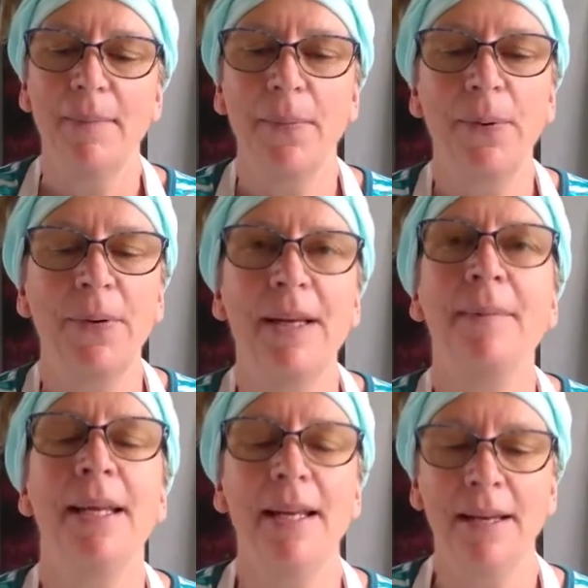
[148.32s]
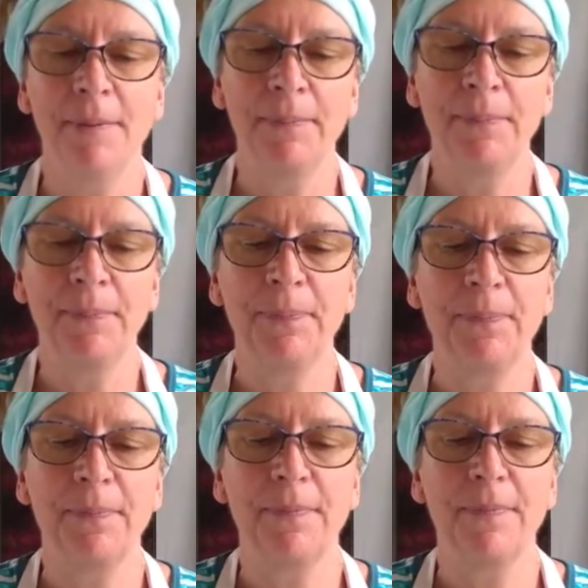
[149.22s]
pouring medium
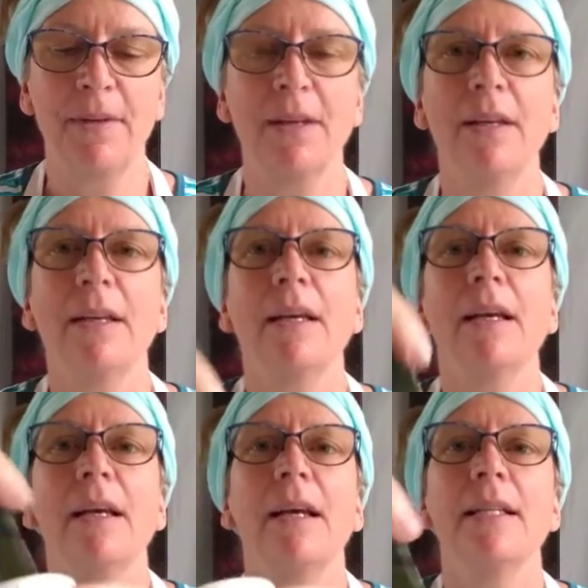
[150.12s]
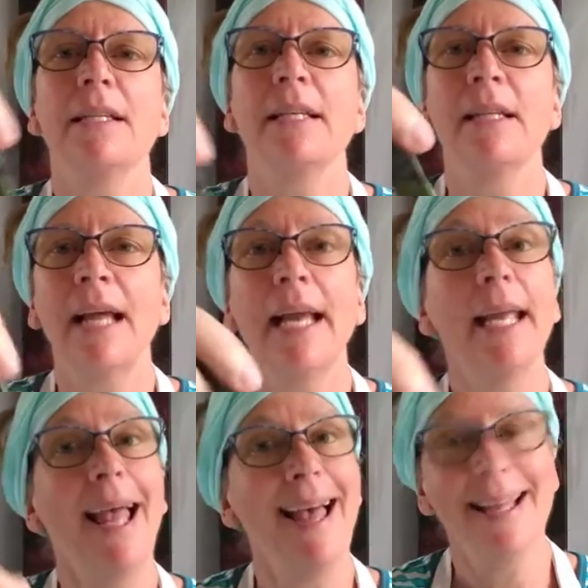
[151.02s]
until I
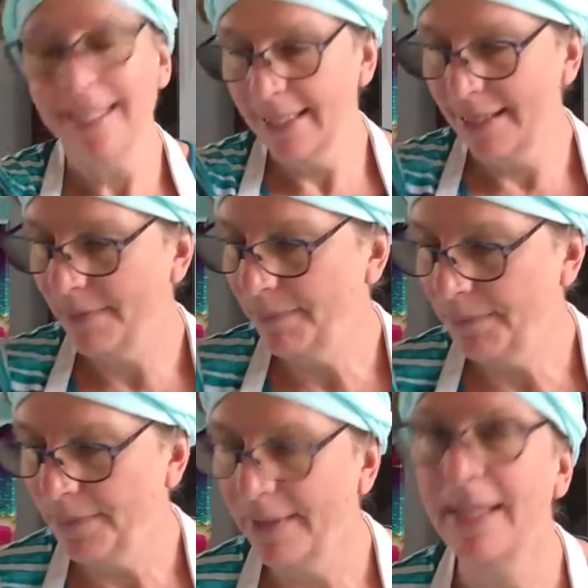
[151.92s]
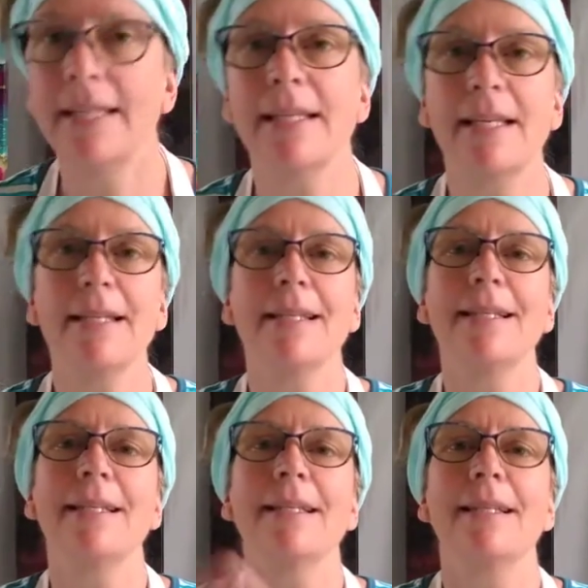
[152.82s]
get this
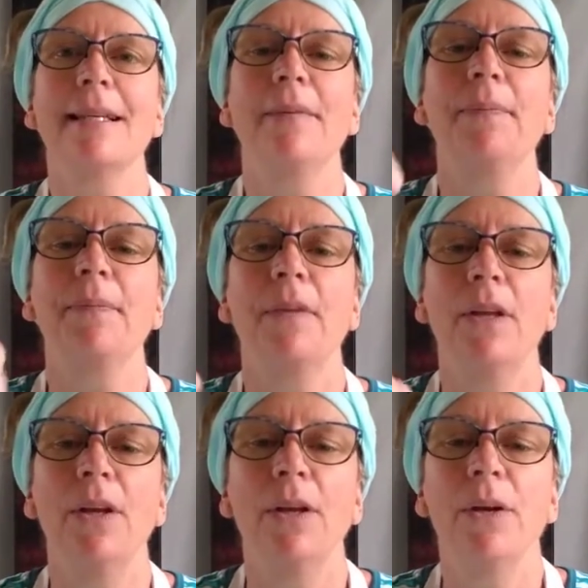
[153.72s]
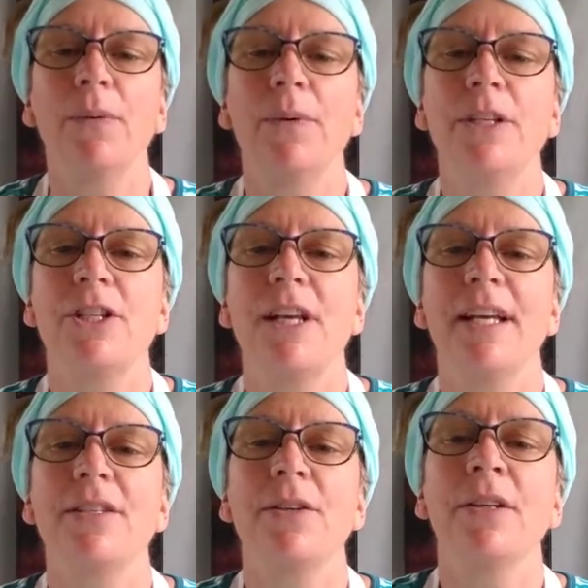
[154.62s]
consistency, which
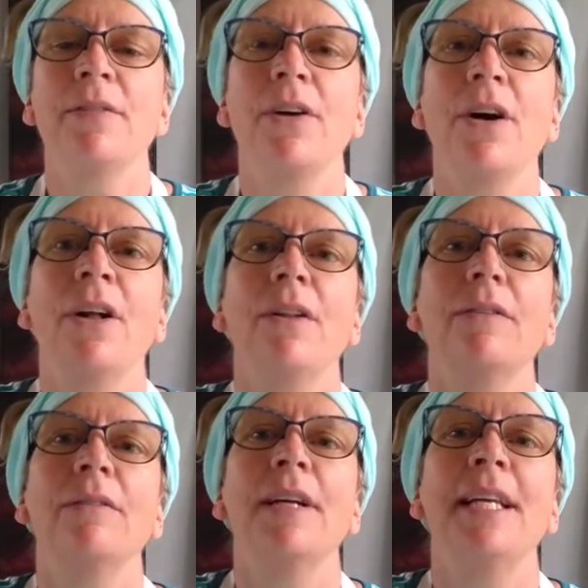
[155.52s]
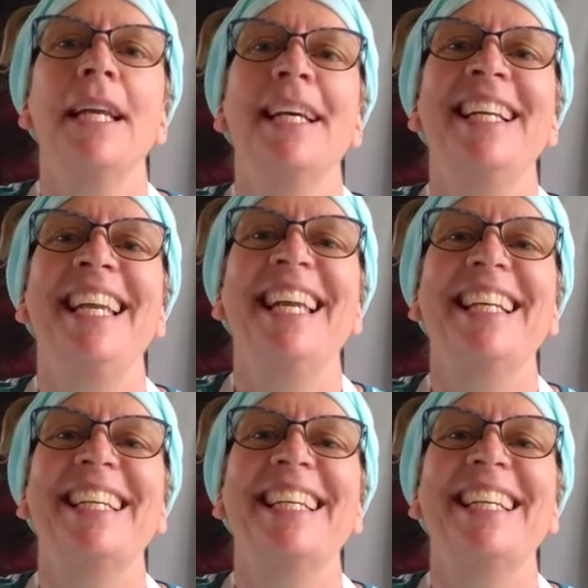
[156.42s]
I sort of call runny honey.